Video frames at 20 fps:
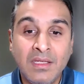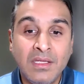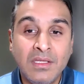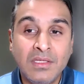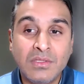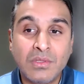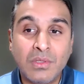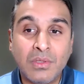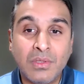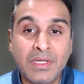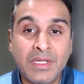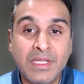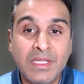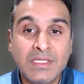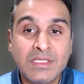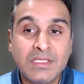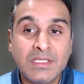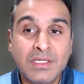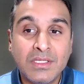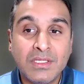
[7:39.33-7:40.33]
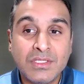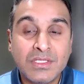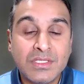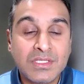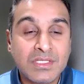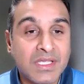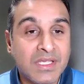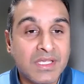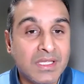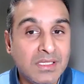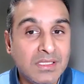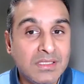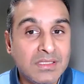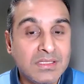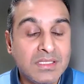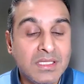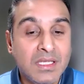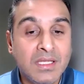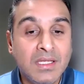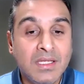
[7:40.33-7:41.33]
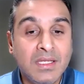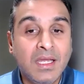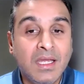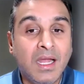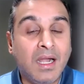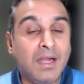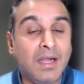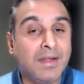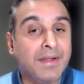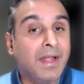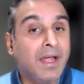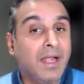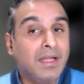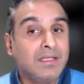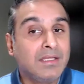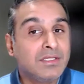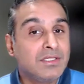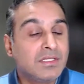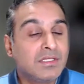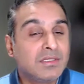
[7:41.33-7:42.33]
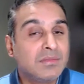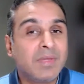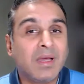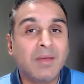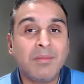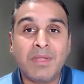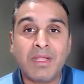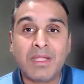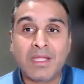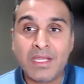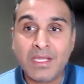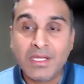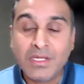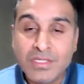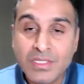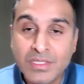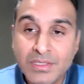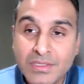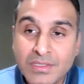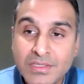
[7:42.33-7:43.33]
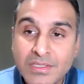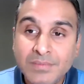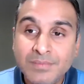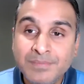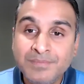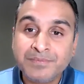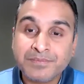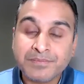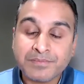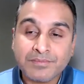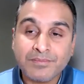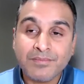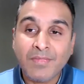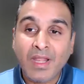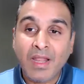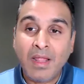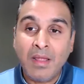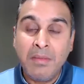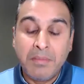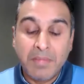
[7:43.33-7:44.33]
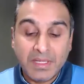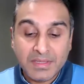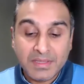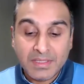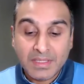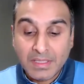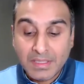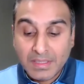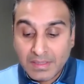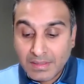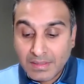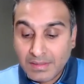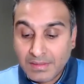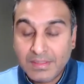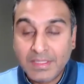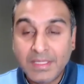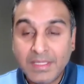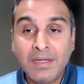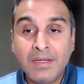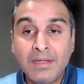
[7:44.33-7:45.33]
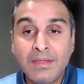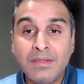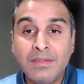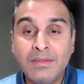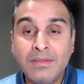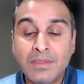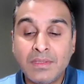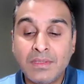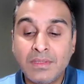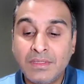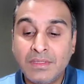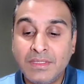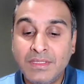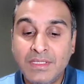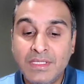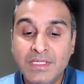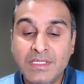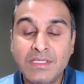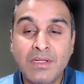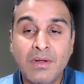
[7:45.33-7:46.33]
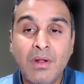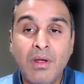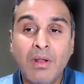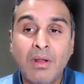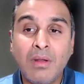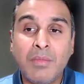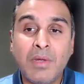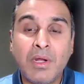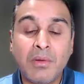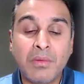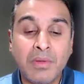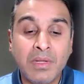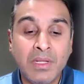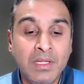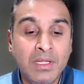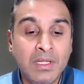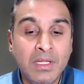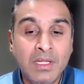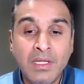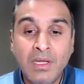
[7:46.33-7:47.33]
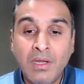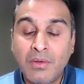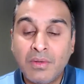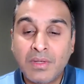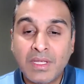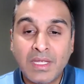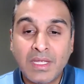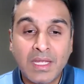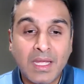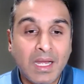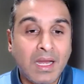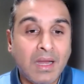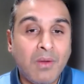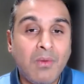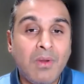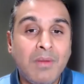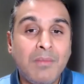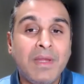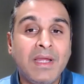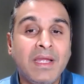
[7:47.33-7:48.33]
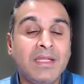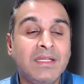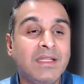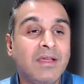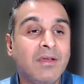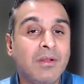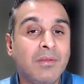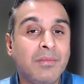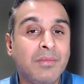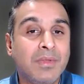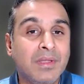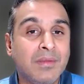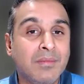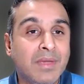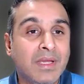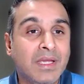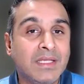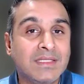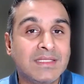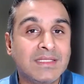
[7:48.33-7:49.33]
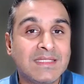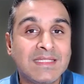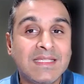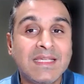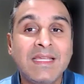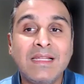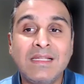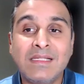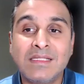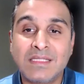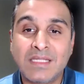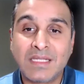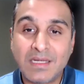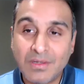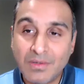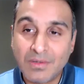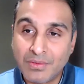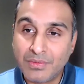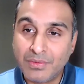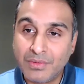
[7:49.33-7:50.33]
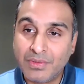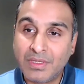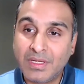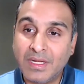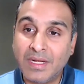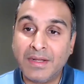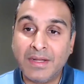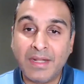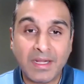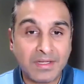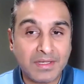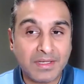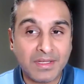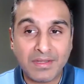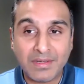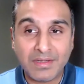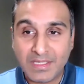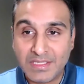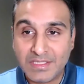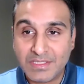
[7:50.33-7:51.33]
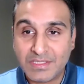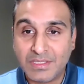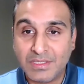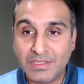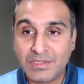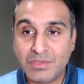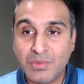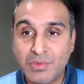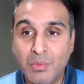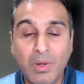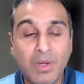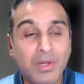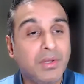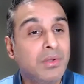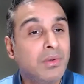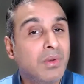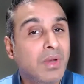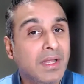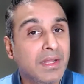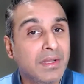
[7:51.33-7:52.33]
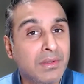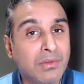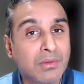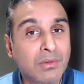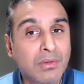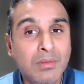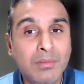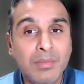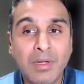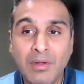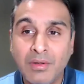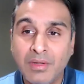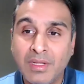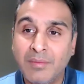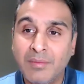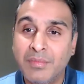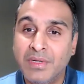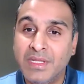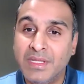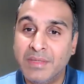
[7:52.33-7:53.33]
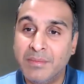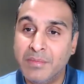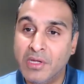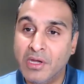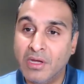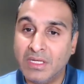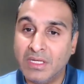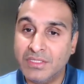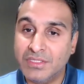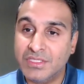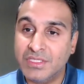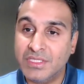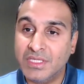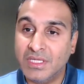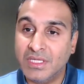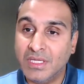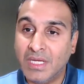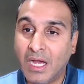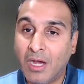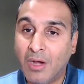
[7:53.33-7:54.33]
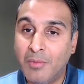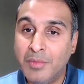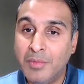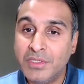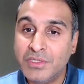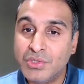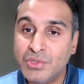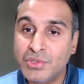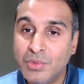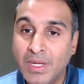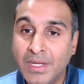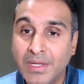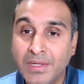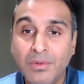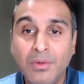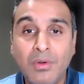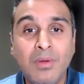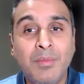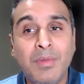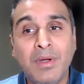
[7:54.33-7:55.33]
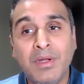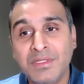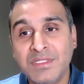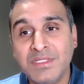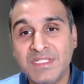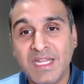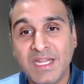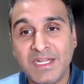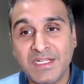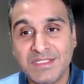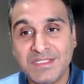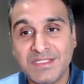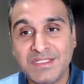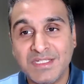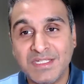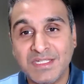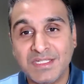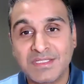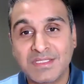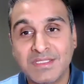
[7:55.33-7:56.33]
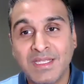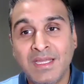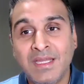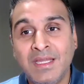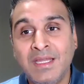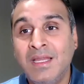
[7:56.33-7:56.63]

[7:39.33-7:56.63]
So, research skills are not just publications, but these are all about, okay, how am I developing my skills around conducting research? What do I know about epidemiology? How much do I know about statistics?